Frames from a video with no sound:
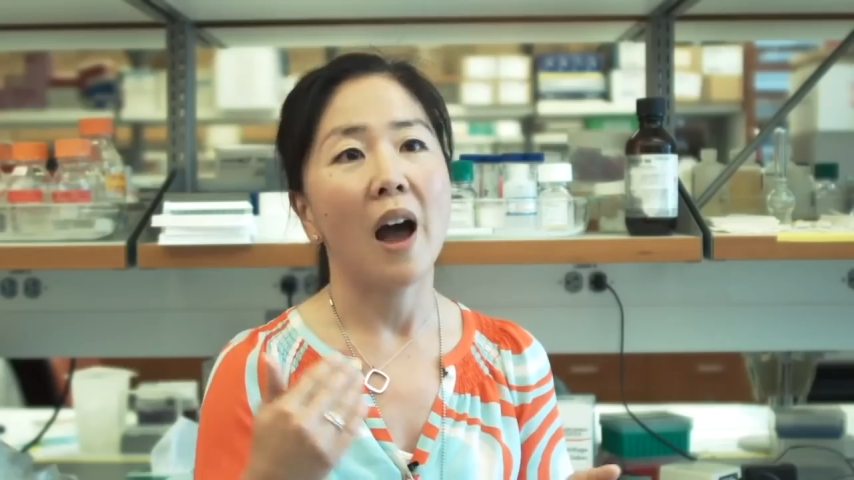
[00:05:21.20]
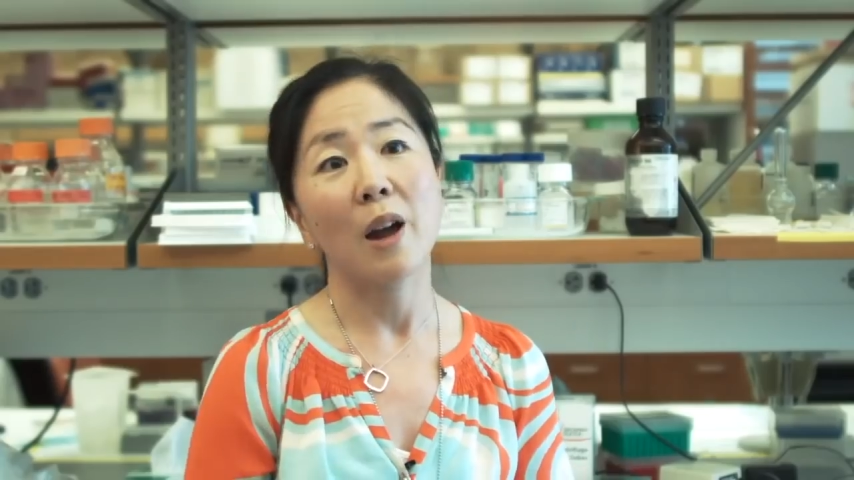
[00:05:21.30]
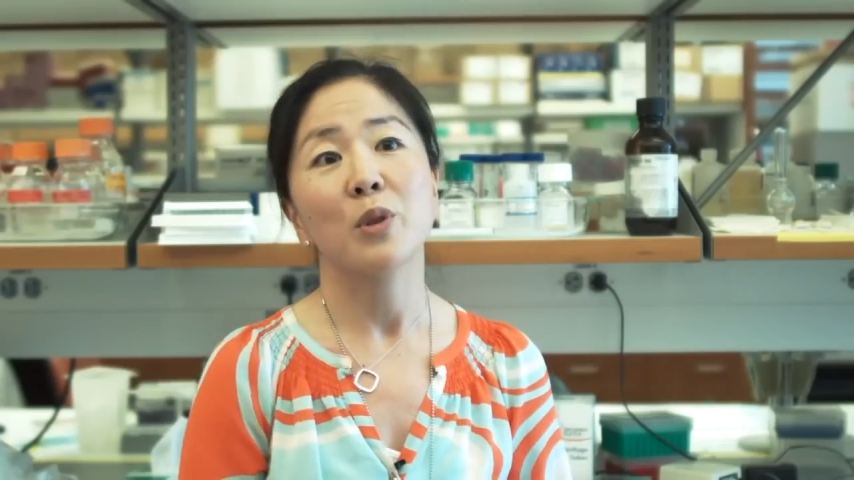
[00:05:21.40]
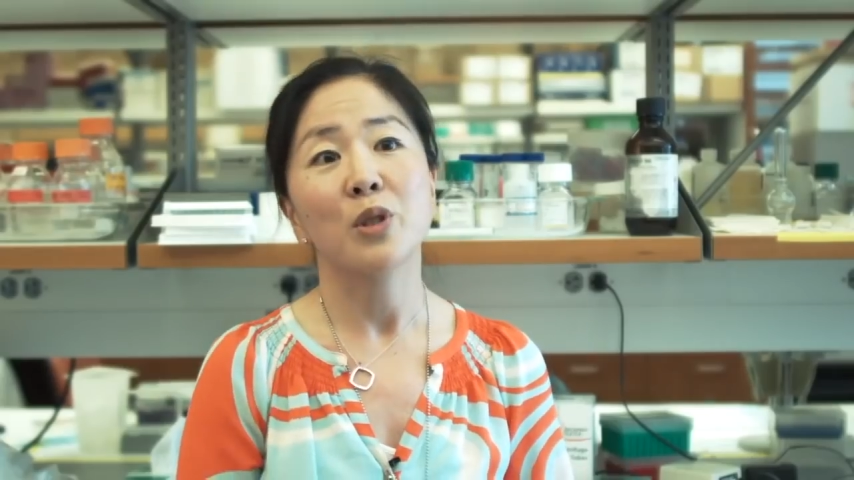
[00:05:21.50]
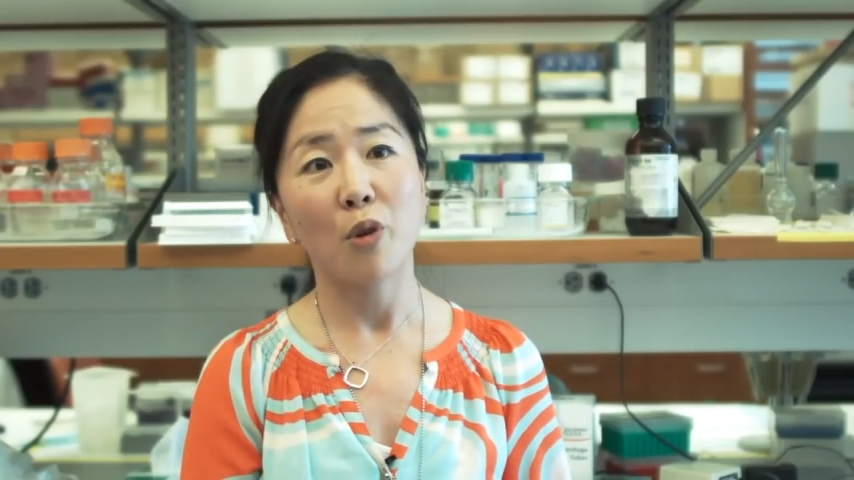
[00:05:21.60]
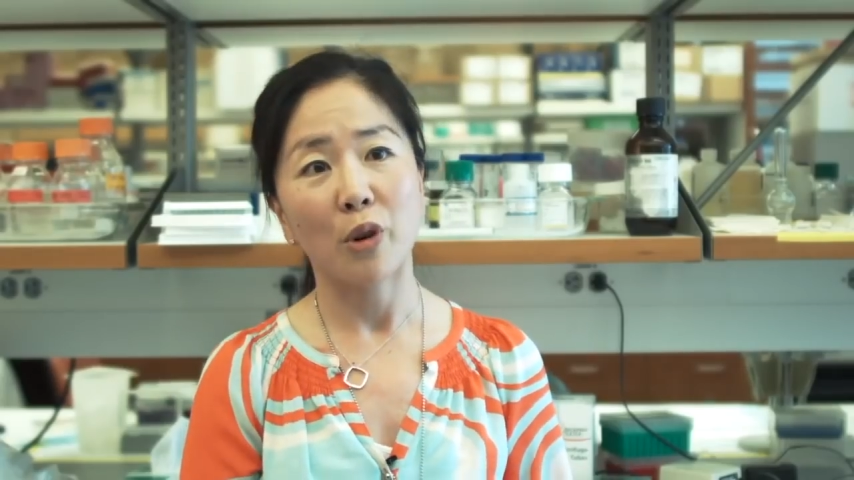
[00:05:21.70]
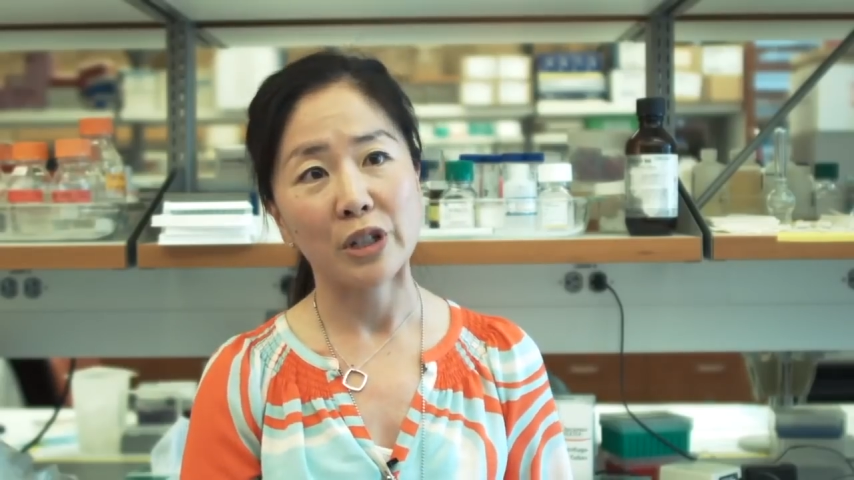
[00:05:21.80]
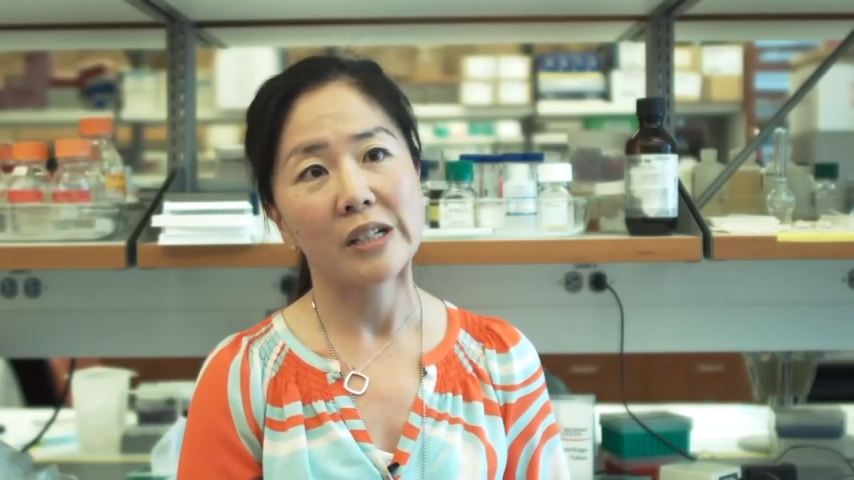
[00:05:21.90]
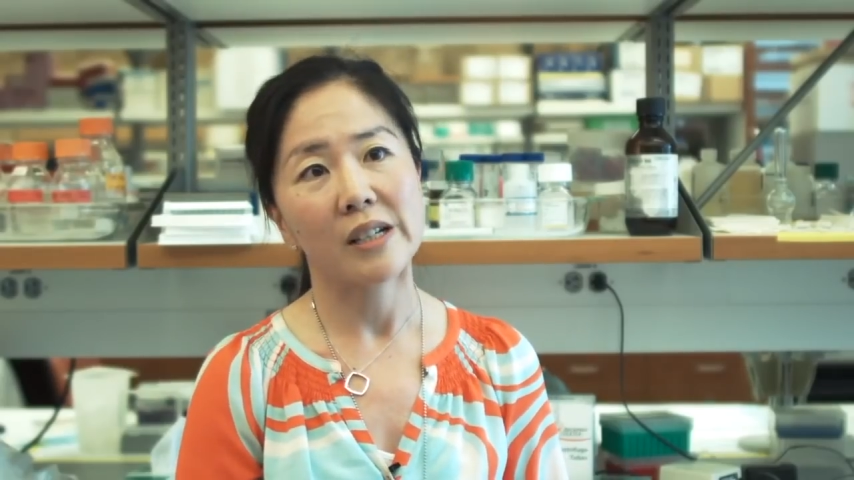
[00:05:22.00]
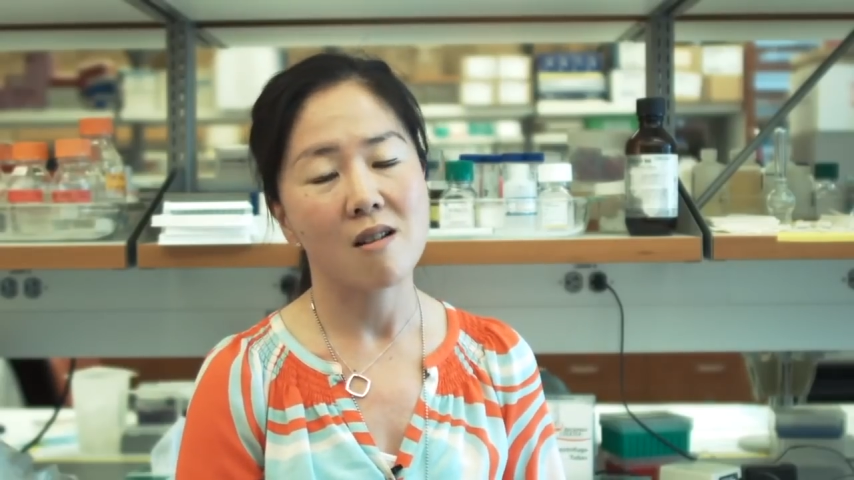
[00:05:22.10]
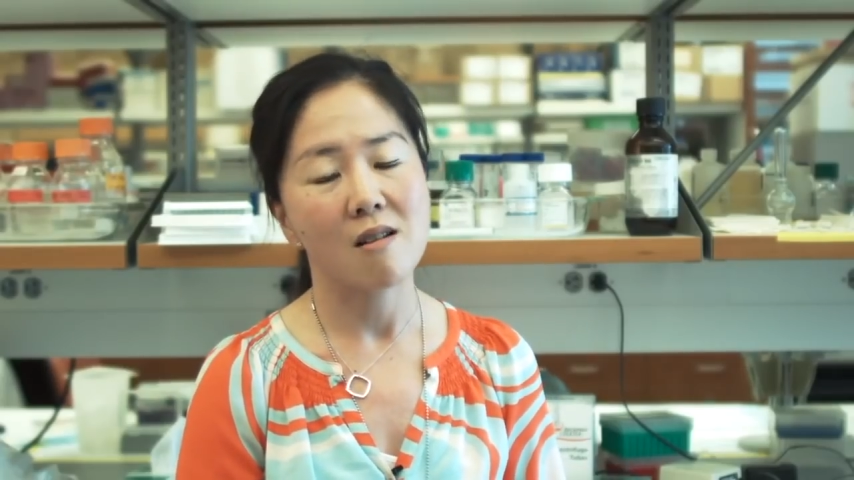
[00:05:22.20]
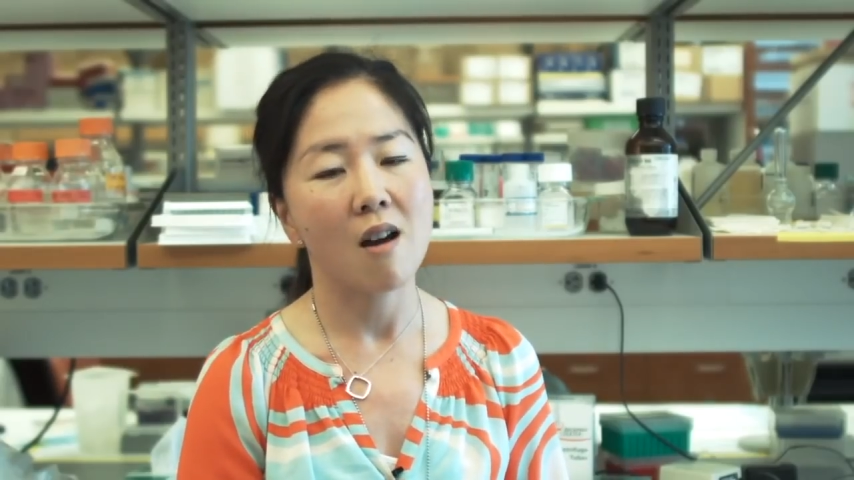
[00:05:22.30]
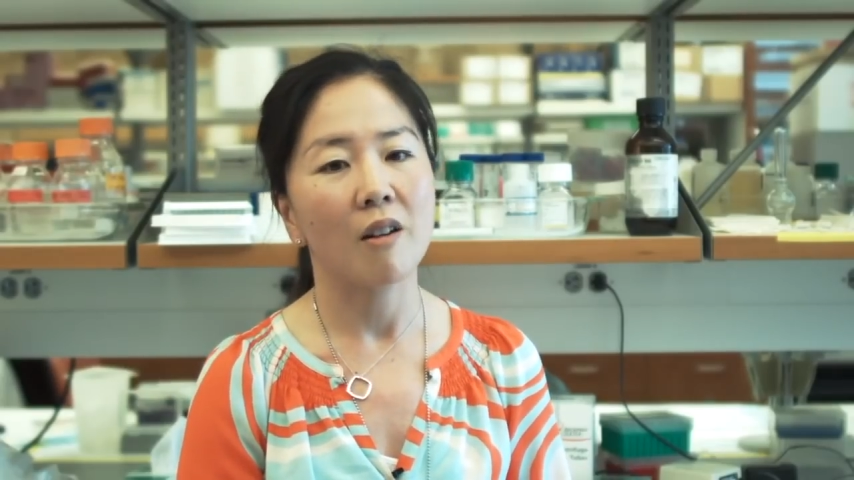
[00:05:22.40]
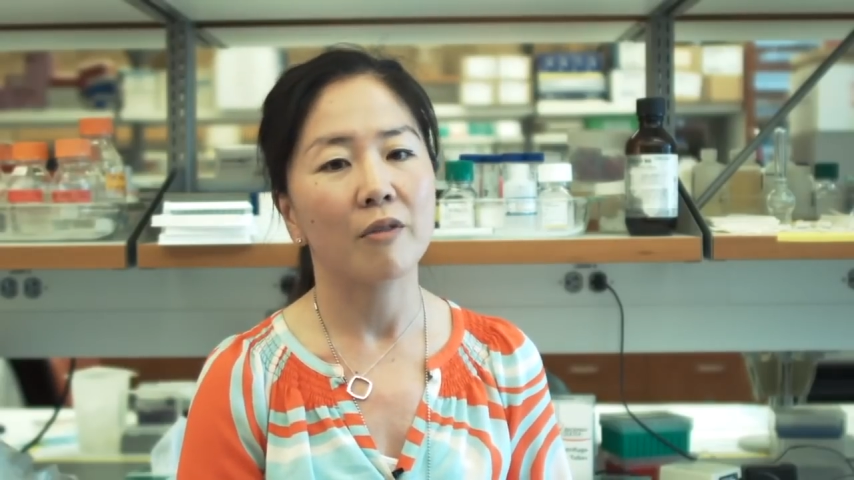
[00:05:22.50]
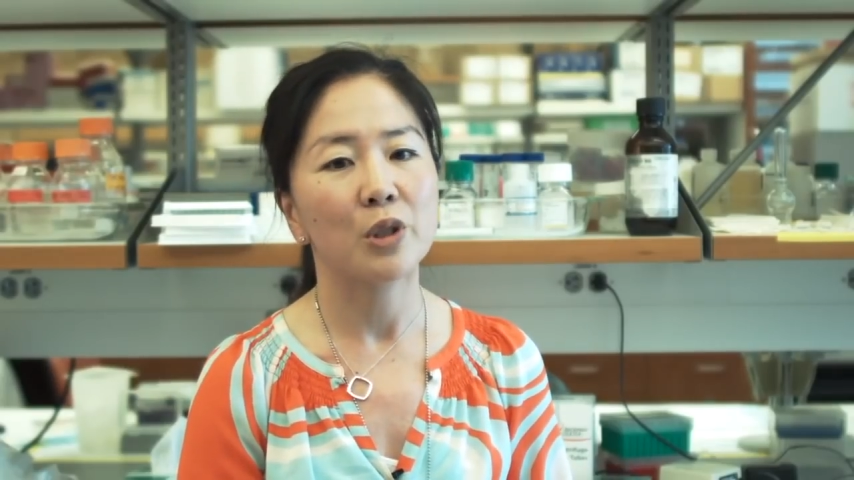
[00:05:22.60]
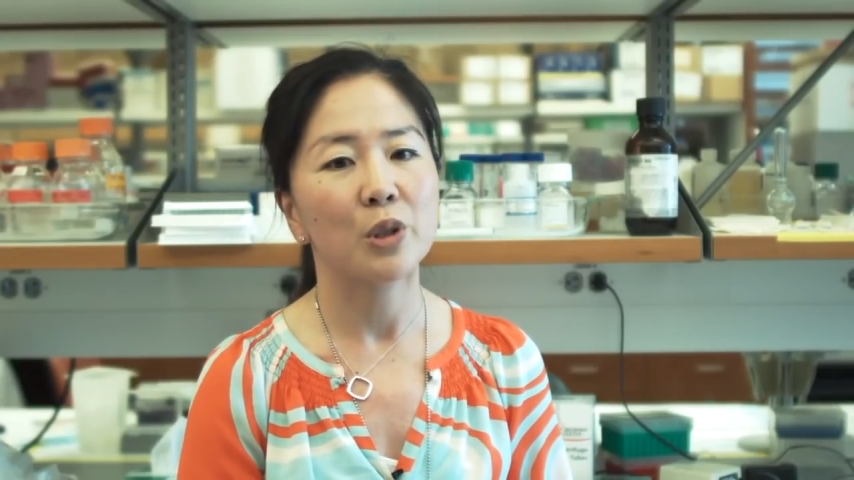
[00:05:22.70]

I was fortunate enough